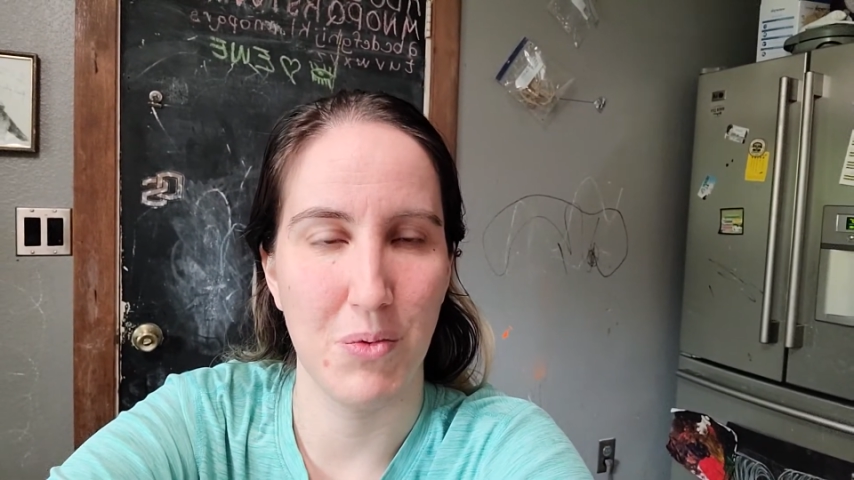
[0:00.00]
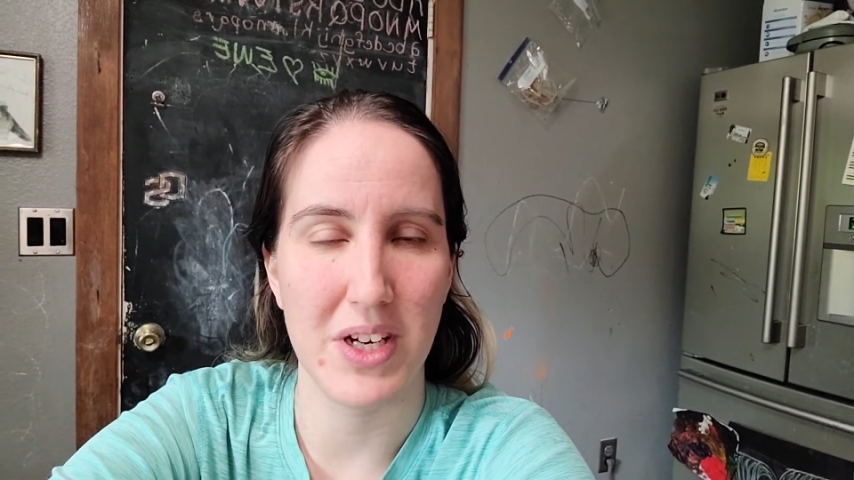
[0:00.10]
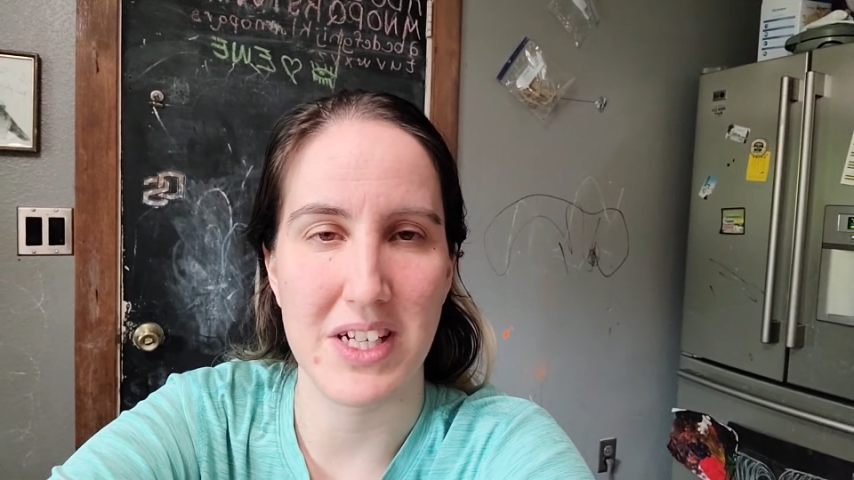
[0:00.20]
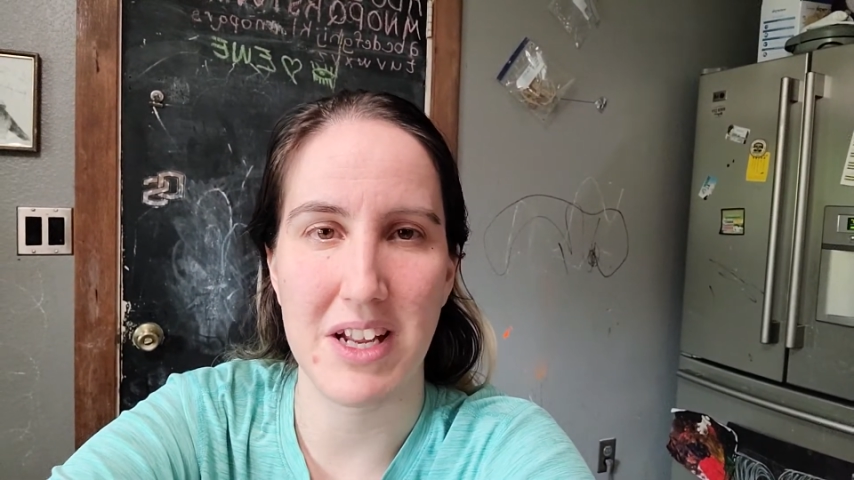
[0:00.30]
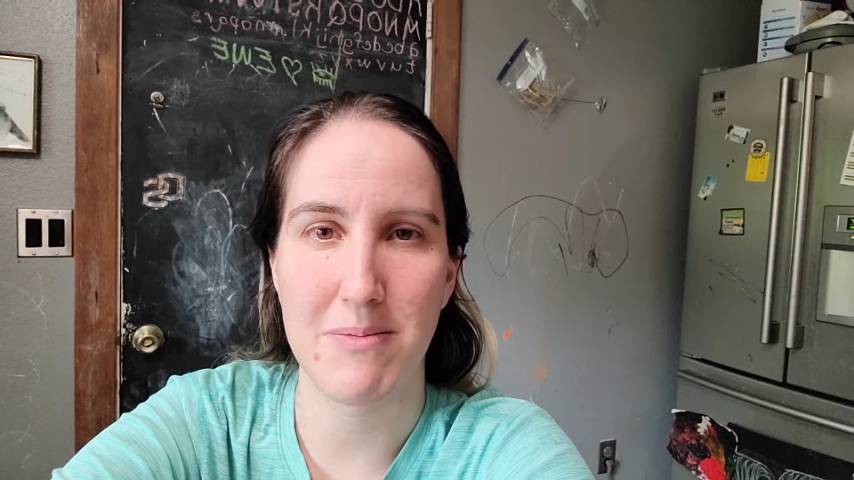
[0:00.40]

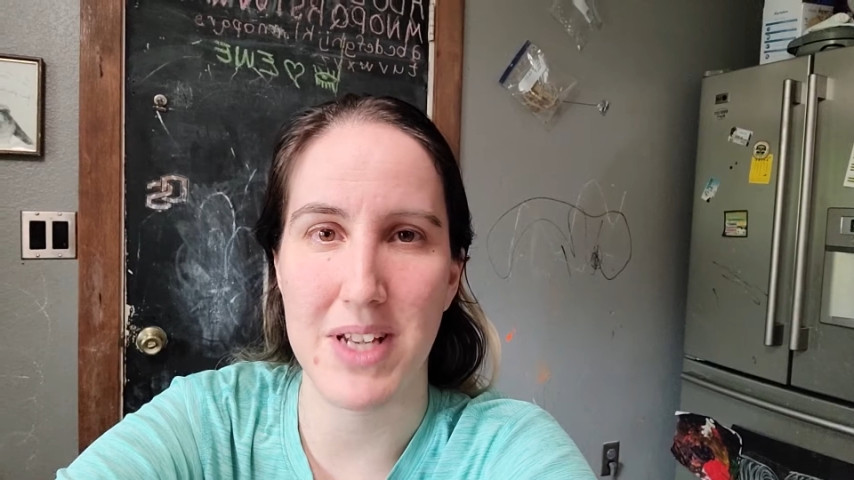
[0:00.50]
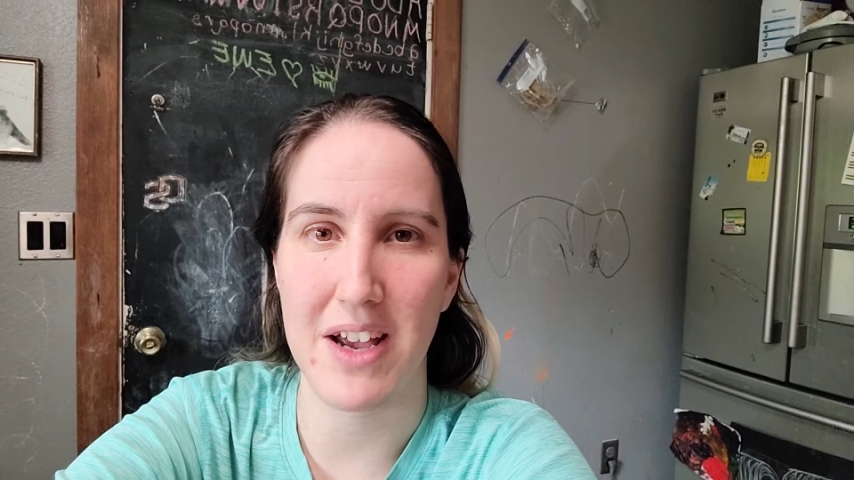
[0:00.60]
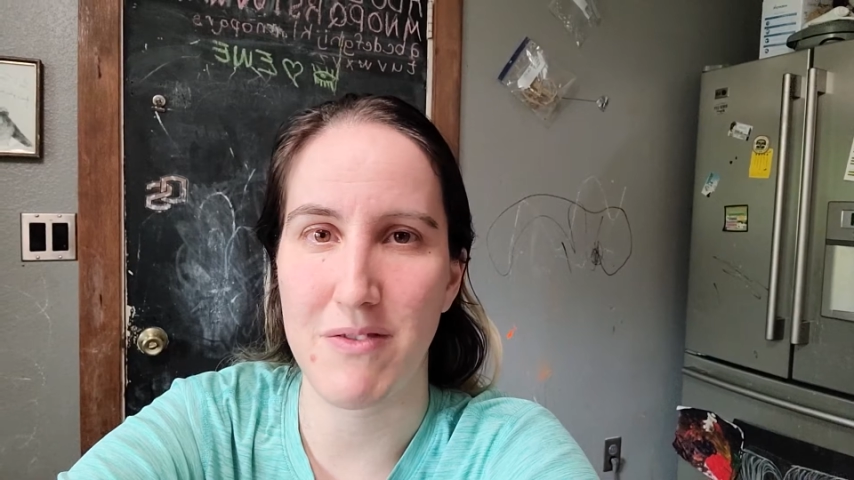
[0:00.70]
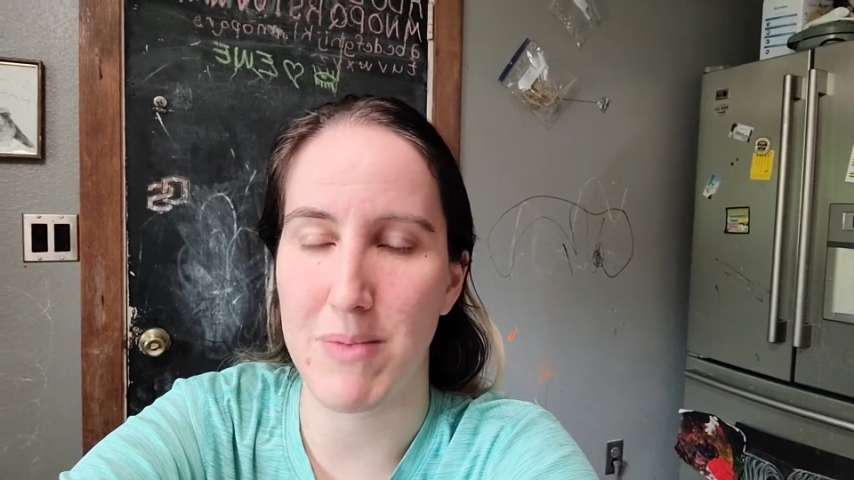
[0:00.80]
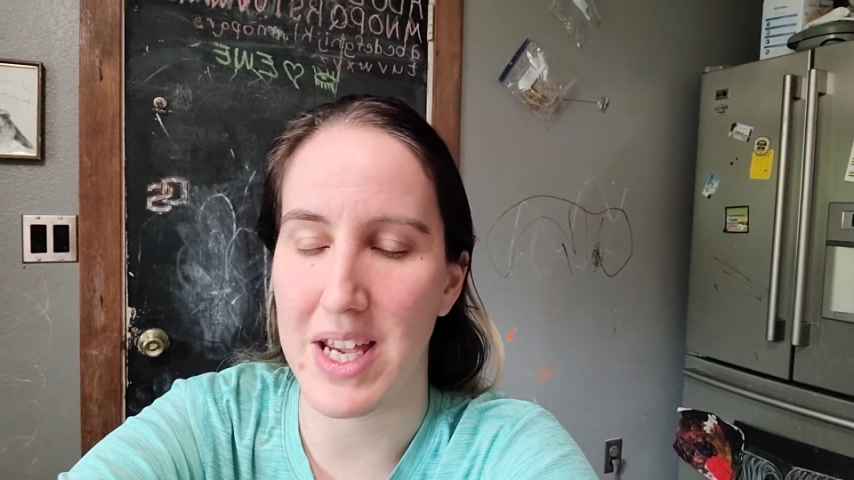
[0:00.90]
what attempts
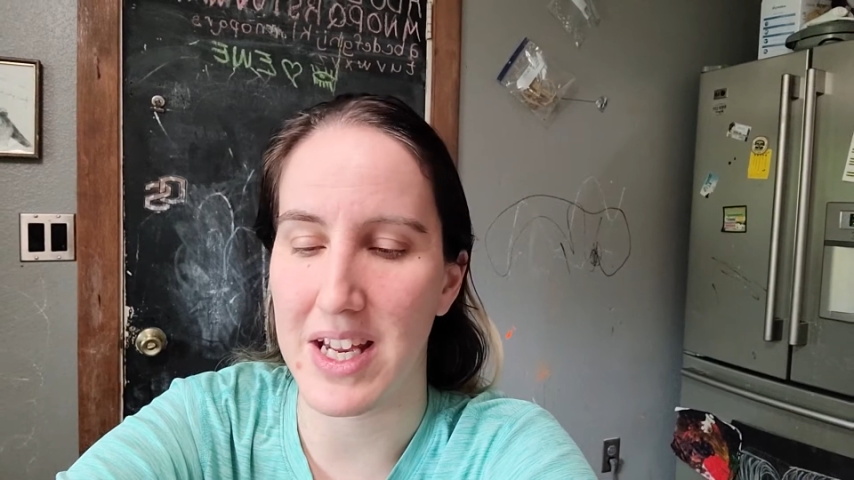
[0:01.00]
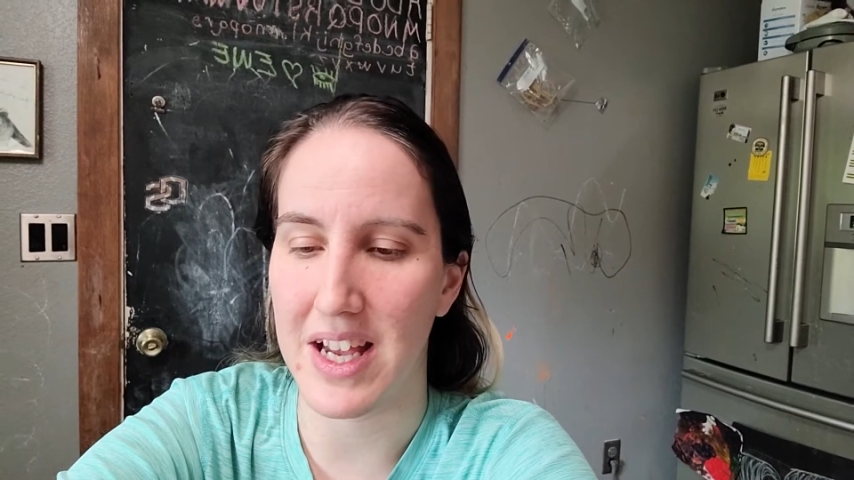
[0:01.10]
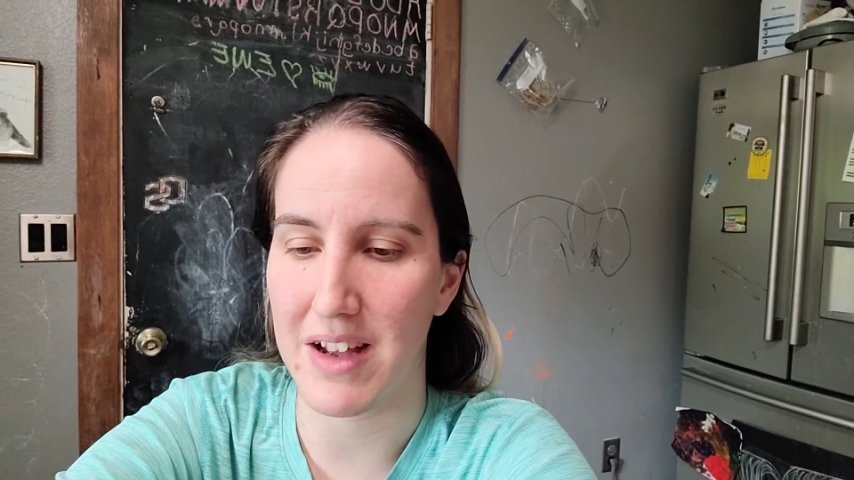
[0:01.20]
I've made